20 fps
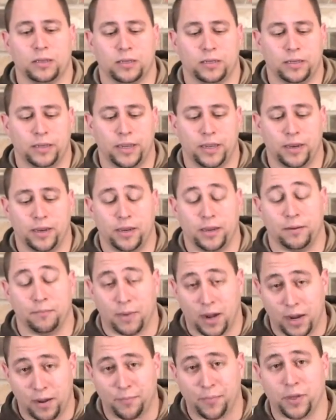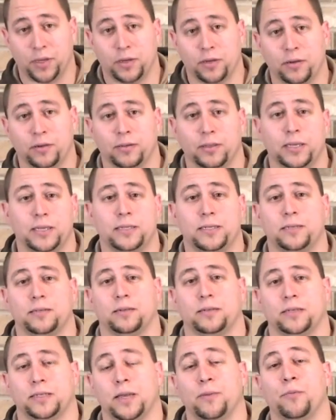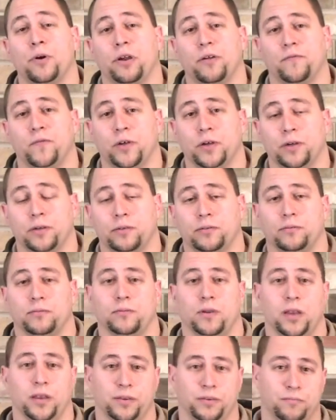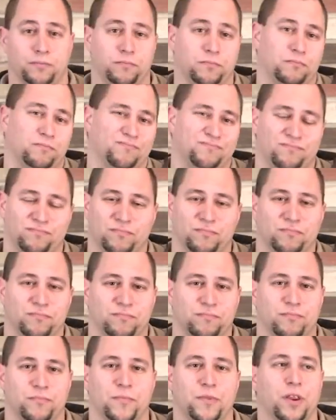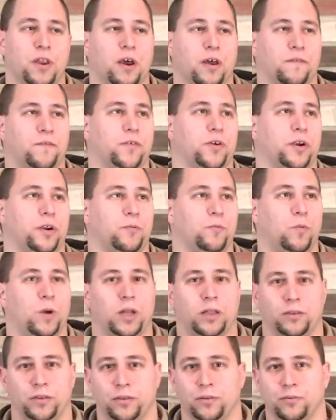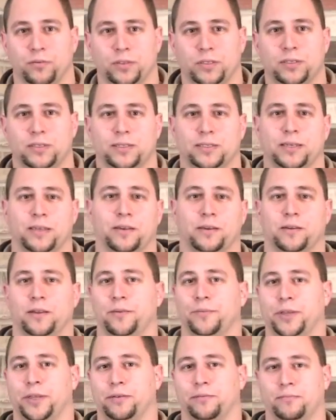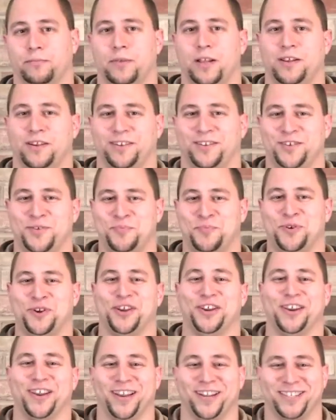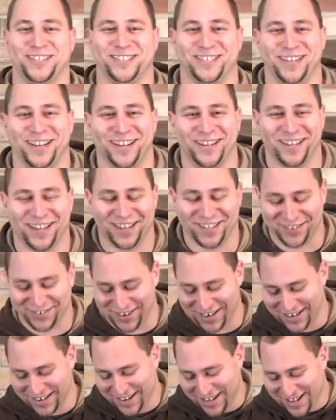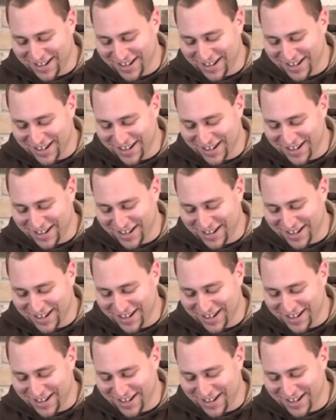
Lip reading: in my opinion, at least, somewhat of a not a very well used skill. I mean, to put it nicely, I guess, right?